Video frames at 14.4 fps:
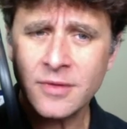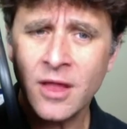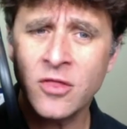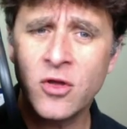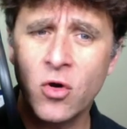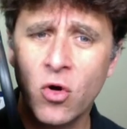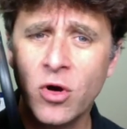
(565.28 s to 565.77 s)

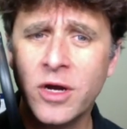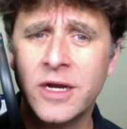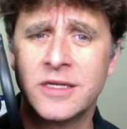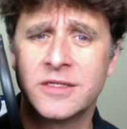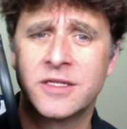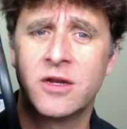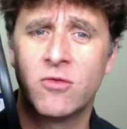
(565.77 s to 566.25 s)
The
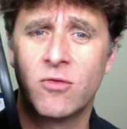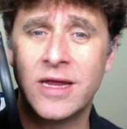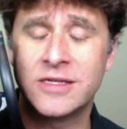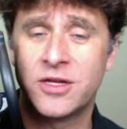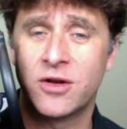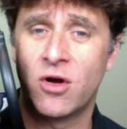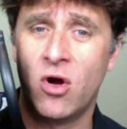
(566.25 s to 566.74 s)
organist can
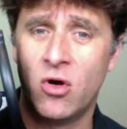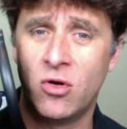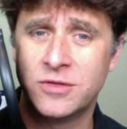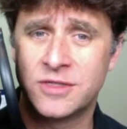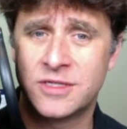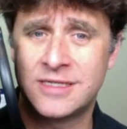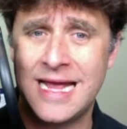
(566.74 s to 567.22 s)
raise their
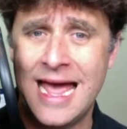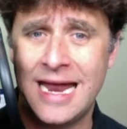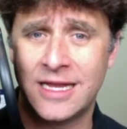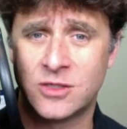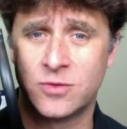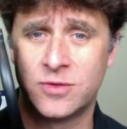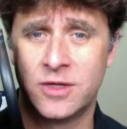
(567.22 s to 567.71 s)
own
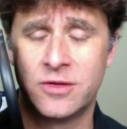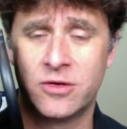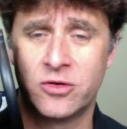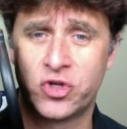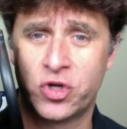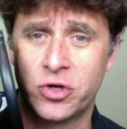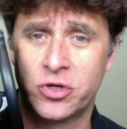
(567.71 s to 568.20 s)
status within their
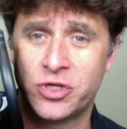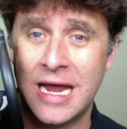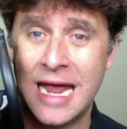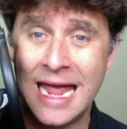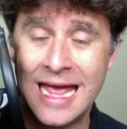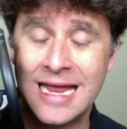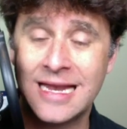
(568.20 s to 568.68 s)
church
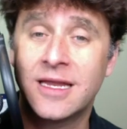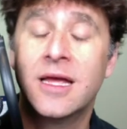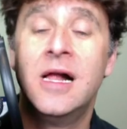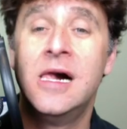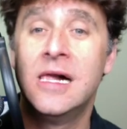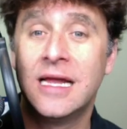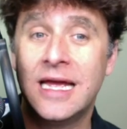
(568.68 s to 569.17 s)
and
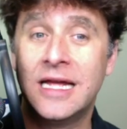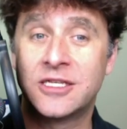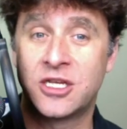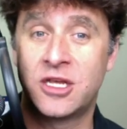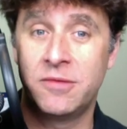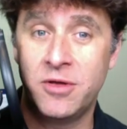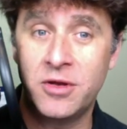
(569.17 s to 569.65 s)
its
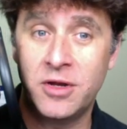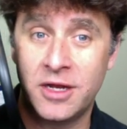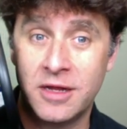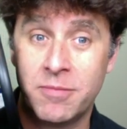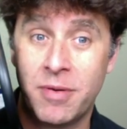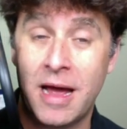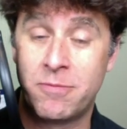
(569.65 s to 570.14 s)
community
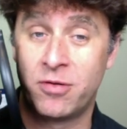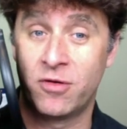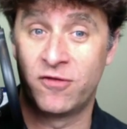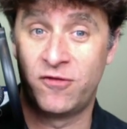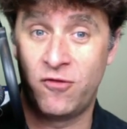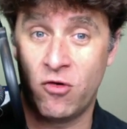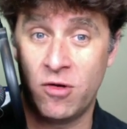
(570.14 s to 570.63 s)
by
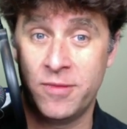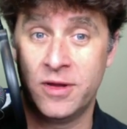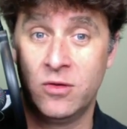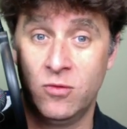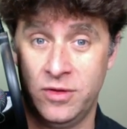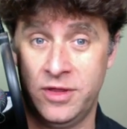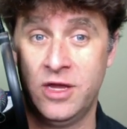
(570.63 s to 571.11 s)

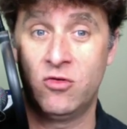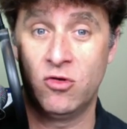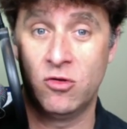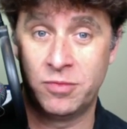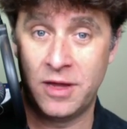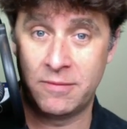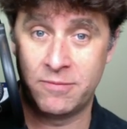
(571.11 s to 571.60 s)
performing with a
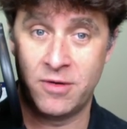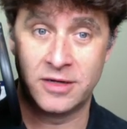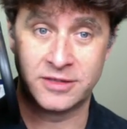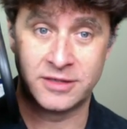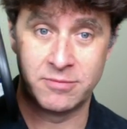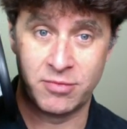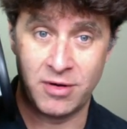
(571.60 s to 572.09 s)
group like
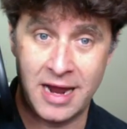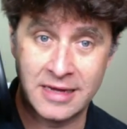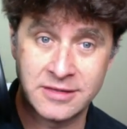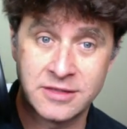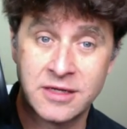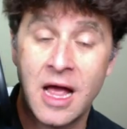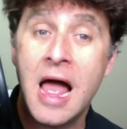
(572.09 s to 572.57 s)
Boston
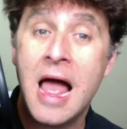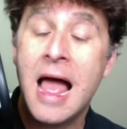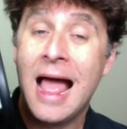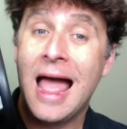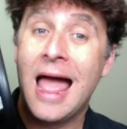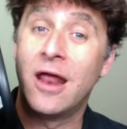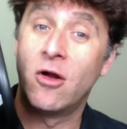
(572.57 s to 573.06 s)
Brass.
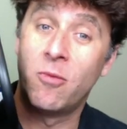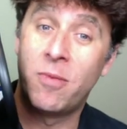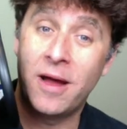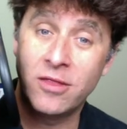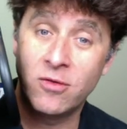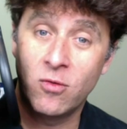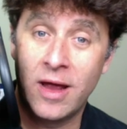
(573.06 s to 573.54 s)
And oh,
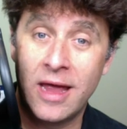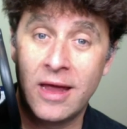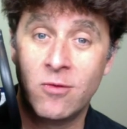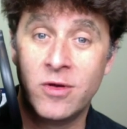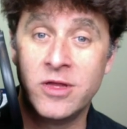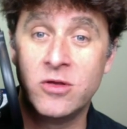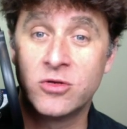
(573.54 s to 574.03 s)
by the way,
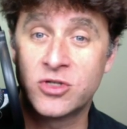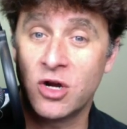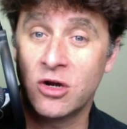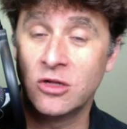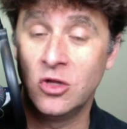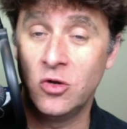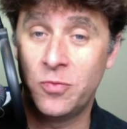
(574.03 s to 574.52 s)
when you
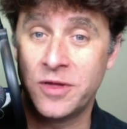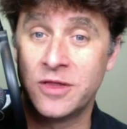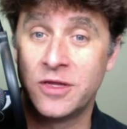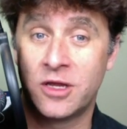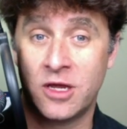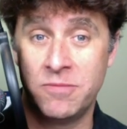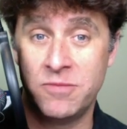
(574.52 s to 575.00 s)
start looping the
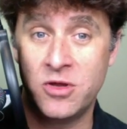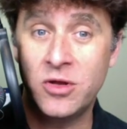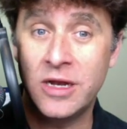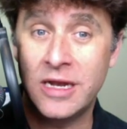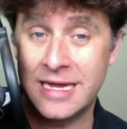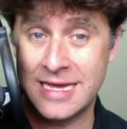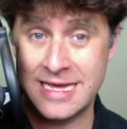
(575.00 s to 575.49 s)

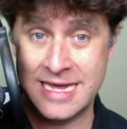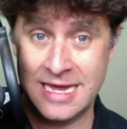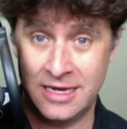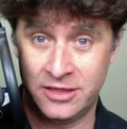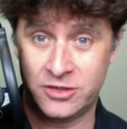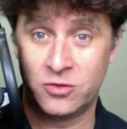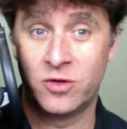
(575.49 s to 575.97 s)
community
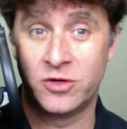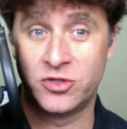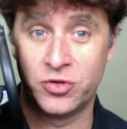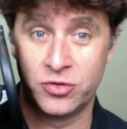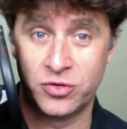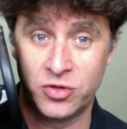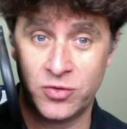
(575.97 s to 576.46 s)
into what
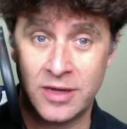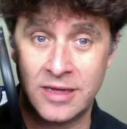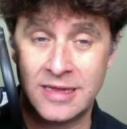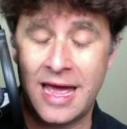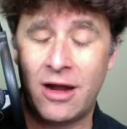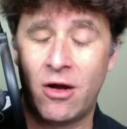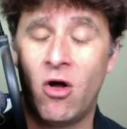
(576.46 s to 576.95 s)
you're doing,
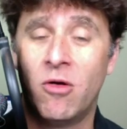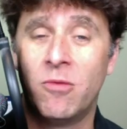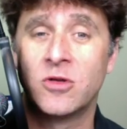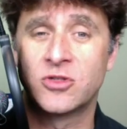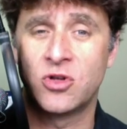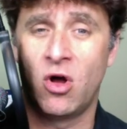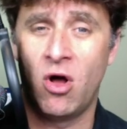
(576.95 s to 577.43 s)
that
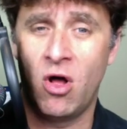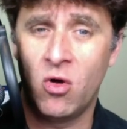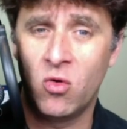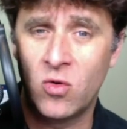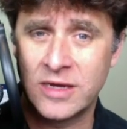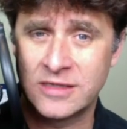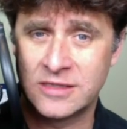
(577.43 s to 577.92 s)
almost
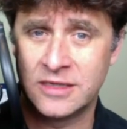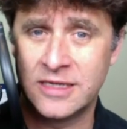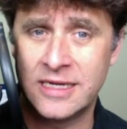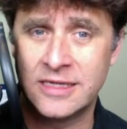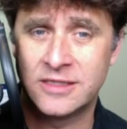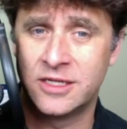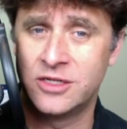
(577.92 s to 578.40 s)
always
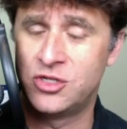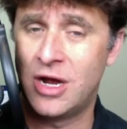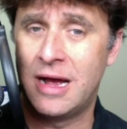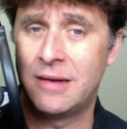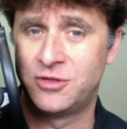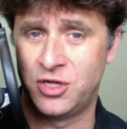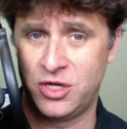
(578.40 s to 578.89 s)
leads to
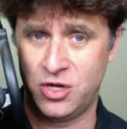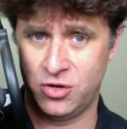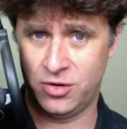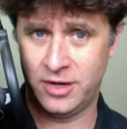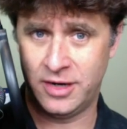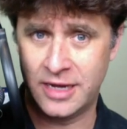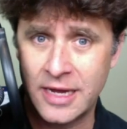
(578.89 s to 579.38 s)
job
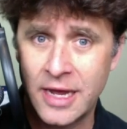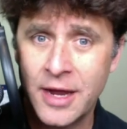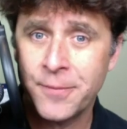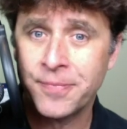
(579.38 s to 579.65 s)
security,